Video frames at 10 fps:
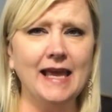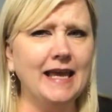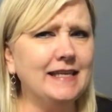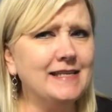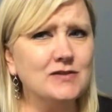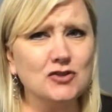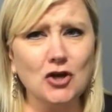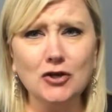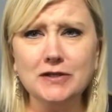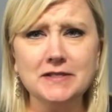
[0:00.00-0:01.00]
And he
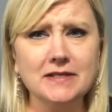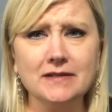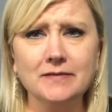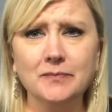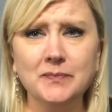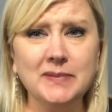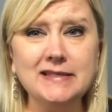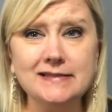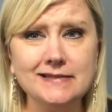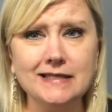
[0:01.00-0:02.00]
started to be
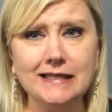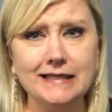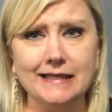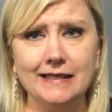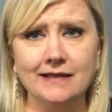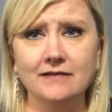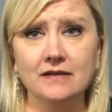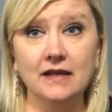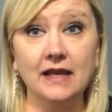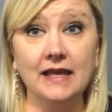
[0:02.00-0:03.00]
sneaky
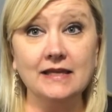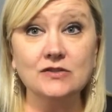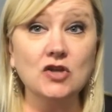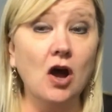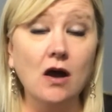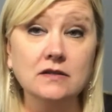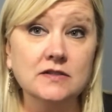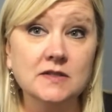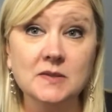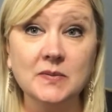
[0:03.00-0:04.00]
and talk
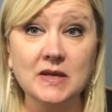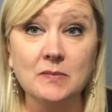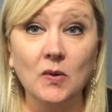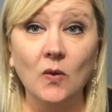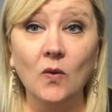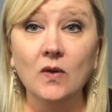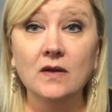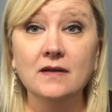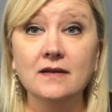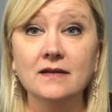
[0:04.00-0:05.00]
to the people
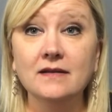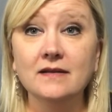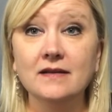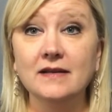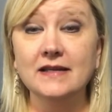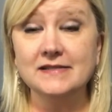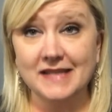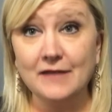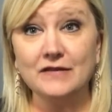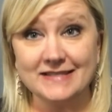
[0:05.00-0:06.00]
in
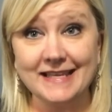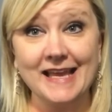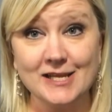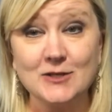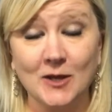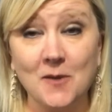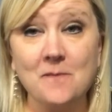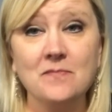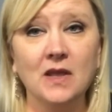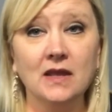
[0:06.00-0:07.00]
David's
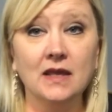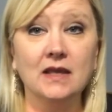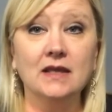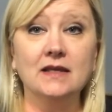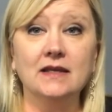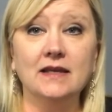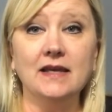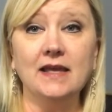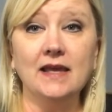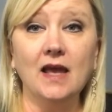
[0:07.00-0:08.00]
kingdom
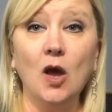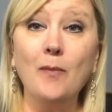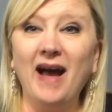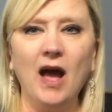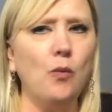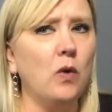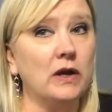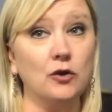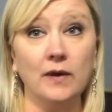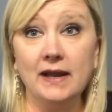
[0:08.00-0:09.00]
about what a
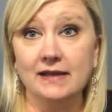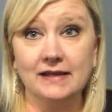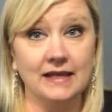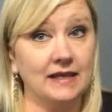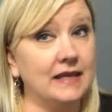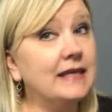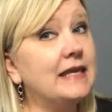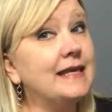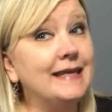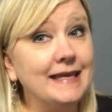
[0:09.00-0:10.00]
great king
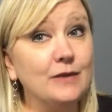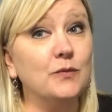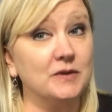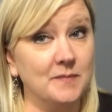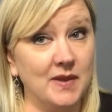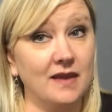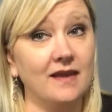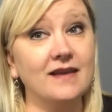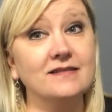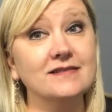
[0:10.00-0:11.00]
he would
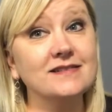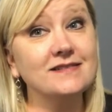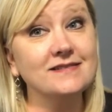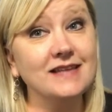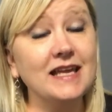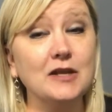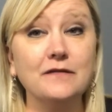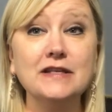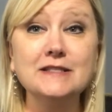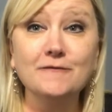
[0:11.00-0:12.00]
be instead
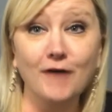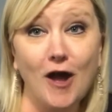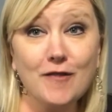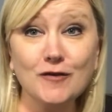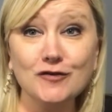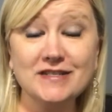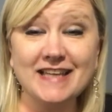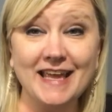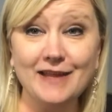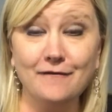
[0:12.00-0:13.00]
of his father
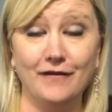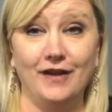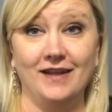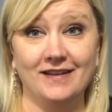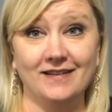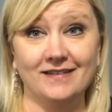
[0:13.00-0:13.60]
David.